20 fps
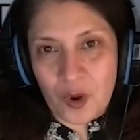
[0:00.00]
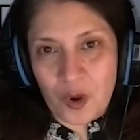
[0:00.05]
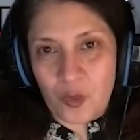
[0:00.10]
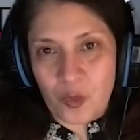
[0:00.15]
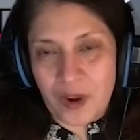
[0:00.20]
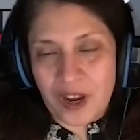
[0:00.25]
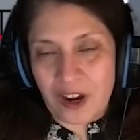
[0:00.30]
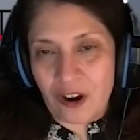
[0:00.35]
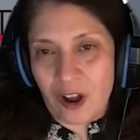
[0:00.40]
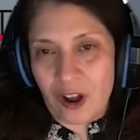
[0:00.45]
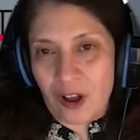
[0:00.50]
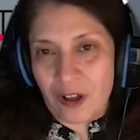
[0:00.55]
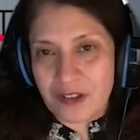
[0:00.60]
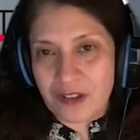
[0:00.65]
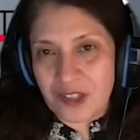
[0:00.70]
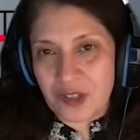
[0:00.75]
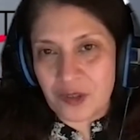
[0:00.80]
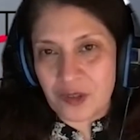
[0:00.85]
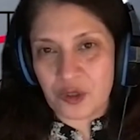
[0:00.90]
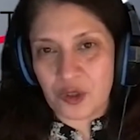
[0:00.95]
We are
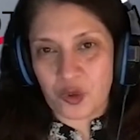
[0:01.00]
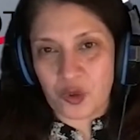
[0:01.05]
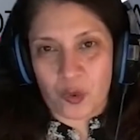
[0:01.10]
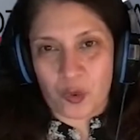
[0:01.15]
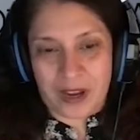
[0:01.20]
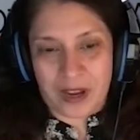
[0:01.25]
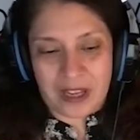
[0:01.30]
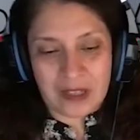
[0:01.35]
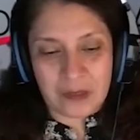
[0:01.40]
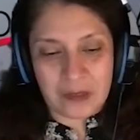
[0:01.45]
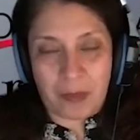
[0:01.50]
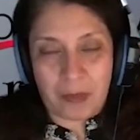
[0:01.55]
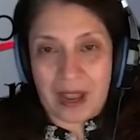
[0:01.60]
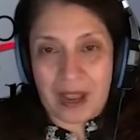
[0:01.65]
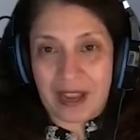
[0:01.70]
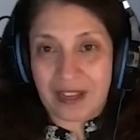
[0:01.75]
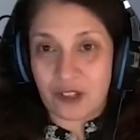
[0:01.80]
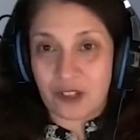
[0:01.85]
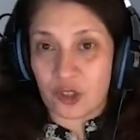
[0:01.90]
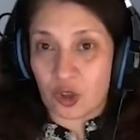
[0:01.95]
also joined
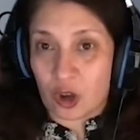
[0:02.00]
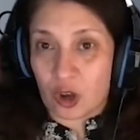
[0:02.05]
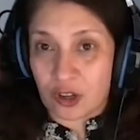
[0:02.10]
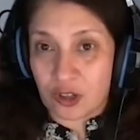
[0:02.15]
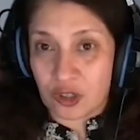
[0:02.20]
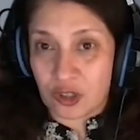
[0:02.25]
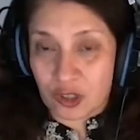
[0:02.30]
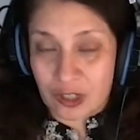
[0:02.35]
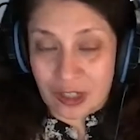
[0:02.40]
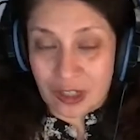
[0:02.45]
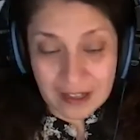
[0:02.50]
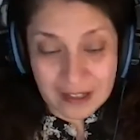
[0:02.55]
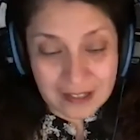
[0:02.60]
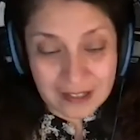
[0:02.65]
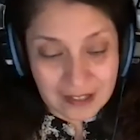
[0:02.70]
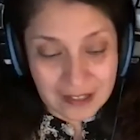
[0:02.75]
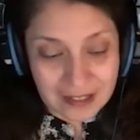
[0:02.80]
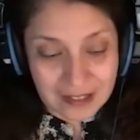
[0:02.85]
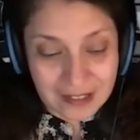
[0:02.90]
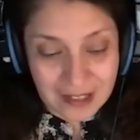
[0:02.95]
by Josh Tutt
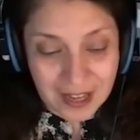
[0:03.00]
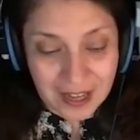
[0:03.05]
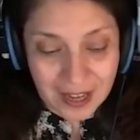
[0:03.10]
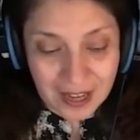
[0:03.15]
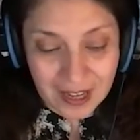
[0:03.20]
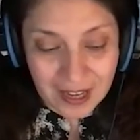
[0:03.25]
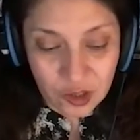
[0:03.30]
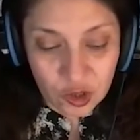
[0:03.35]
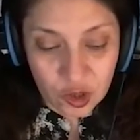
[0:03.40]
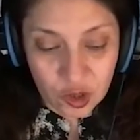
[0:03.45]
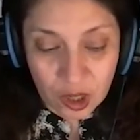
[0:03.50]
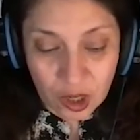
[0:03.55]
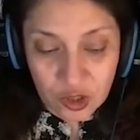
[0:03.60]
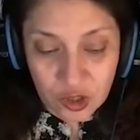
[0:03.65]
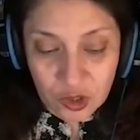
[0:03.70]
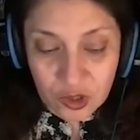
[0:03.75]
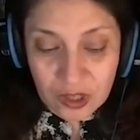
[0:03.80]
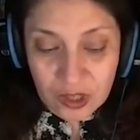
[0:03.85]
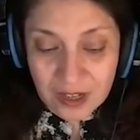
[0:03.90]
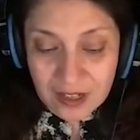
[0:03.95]
today.
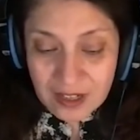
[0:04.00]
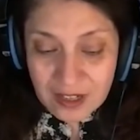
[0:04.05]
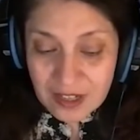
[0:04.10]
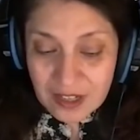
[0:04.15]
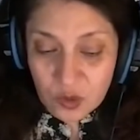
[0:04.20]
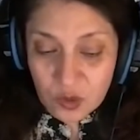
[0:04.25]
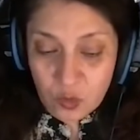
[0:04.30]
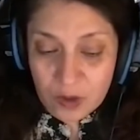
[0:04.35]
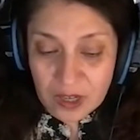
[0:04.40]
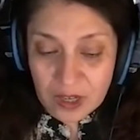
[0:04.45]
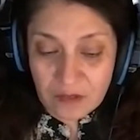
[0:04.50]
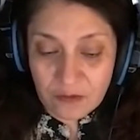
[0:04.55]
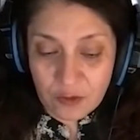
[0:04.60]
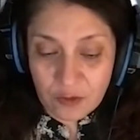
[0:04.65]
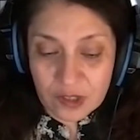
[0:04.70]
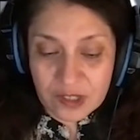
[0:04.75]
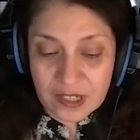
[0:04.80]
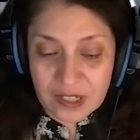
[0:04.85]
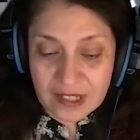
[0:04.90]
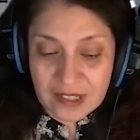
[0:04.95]
Josh Tutt is running
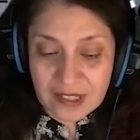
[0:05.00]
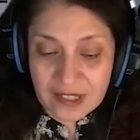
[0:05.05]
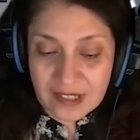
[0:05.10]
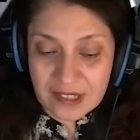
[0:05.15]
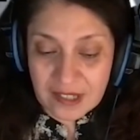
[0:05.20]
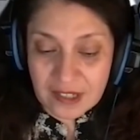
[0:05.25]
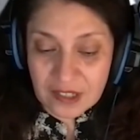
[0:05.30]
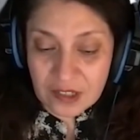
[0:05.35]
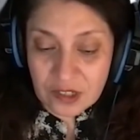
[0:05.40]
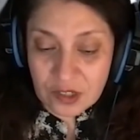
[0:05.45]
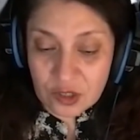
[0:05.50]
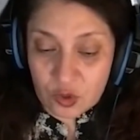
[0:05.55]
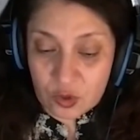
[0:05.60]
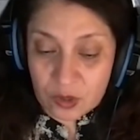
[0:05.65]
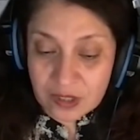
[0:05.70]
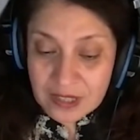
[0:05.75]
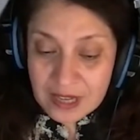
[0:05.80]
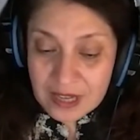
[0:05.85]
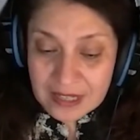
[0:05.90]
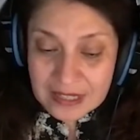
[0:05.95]
for Texas Senate
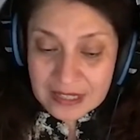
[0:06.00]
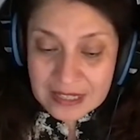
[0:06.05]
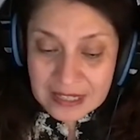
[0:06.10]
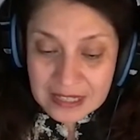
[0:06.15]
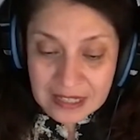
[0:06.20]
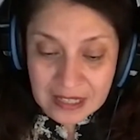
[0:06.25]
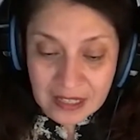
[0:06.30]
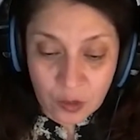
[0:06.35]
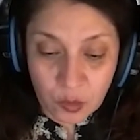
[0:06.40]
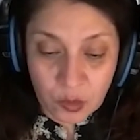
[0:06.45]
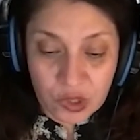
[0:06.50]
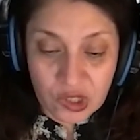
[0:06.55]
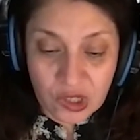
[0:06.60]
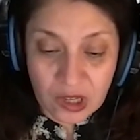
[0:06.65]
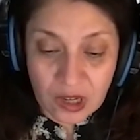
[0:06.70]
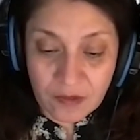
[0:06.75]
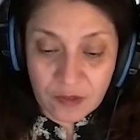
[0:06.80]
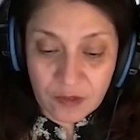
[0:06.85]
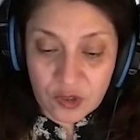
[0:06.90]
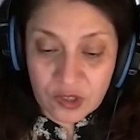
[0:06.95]
District 18, which
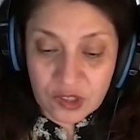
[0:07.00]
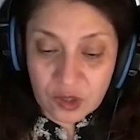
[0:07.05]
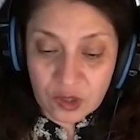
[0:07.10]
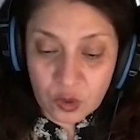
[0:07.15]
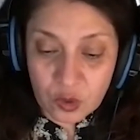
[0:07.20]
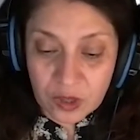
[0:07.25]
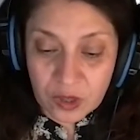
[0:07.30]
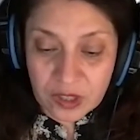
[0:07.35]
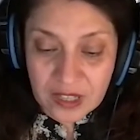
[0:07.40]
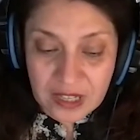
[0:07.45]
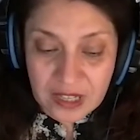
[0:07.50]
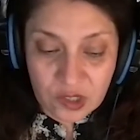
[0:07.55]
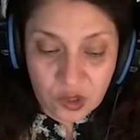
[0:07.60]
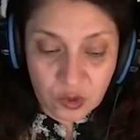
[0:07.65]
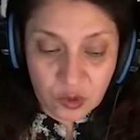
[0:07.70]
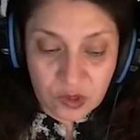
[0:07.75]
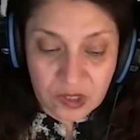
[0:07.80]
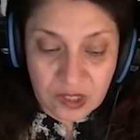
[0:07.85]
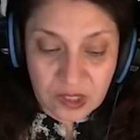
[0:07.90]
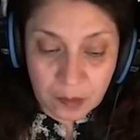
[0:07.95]
covers the
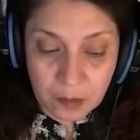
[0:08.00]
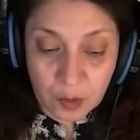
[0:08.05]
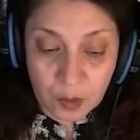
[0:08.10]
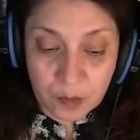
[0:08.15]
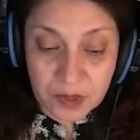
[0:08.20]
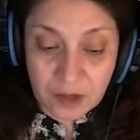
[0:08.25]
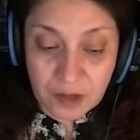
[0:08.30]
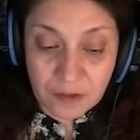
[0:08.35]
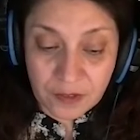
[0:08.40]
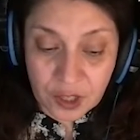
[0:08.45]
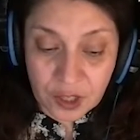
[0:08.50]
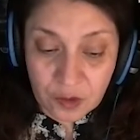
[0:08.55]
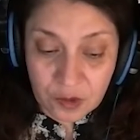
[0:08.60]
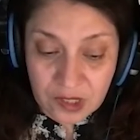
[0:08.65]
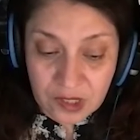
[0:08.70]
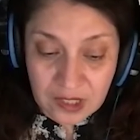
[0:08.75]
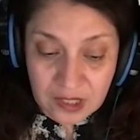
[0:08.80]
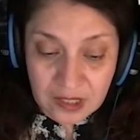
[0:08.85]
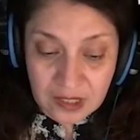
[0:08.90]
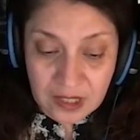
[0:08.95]
northeastern suburbs of
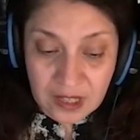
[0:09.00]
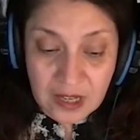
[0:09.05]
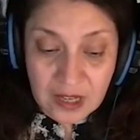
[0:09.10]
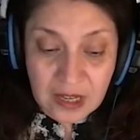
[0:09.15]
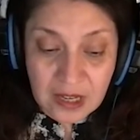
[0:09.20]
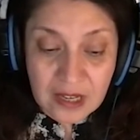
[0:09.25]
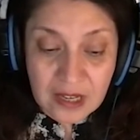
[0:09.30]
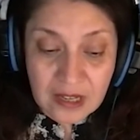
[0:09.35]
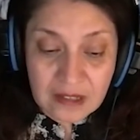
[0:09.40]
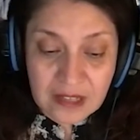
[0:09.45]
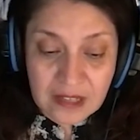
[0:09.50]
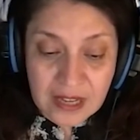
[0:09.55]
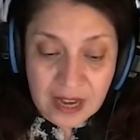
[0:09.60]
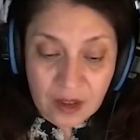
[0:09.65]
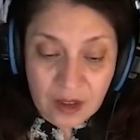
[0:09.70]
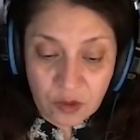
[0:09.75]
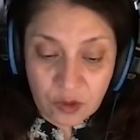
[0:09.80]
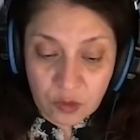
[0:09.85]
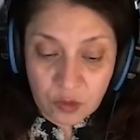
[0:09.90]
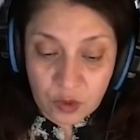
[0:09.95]
Houston
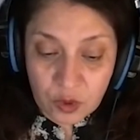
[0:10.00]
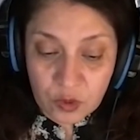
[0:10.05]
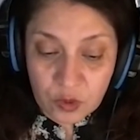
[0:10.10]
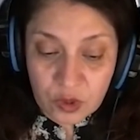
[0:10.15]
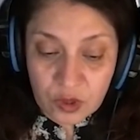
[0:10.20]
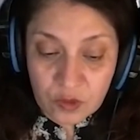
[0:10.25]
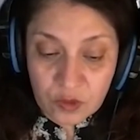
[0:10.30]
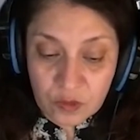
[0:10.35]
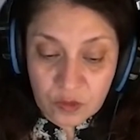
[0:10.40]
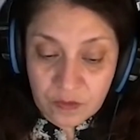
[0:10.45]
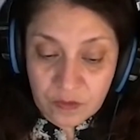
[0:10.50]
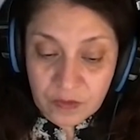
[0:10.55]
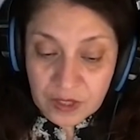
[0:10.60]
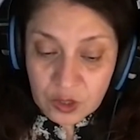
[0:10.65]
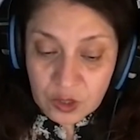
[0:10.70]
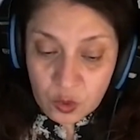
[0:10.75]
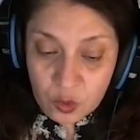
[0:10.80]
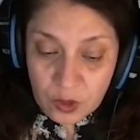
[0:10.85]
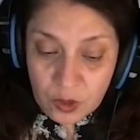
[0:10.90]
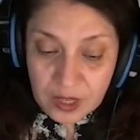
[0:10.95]
down through to
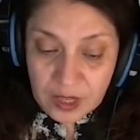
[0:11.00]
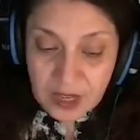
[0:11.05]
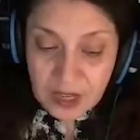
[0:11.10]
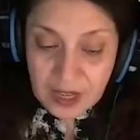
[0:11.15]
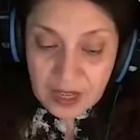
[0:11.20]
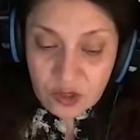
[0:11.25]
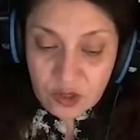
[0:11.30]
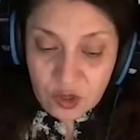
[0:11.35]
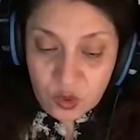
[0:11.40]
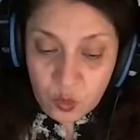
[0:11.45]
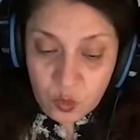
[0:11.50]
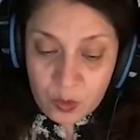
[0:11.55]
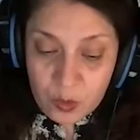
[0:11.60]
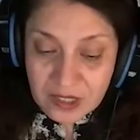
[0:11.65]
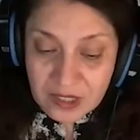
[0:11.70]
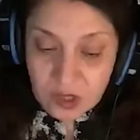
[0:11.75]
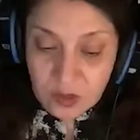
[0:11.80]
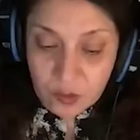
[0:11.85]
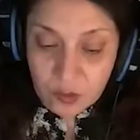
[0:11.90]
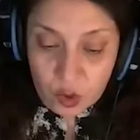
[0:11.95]
Victoria and to
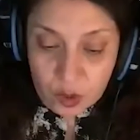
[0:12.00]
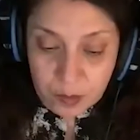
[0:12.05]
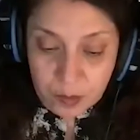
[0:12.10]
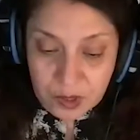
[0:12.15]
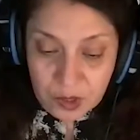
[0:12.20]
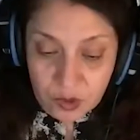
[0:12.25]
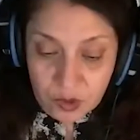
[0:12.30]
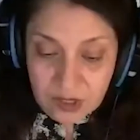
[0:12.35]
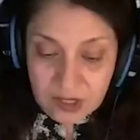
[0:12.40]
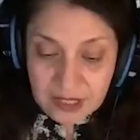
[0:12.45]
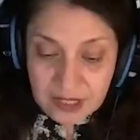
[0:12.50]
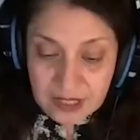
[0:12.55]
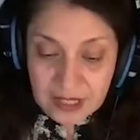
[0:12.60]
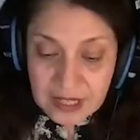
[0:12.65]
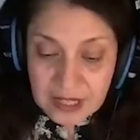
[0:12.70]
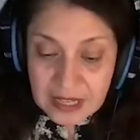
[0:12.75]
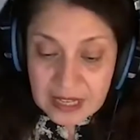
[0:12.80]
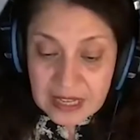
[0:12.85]
west of Corpus Christi.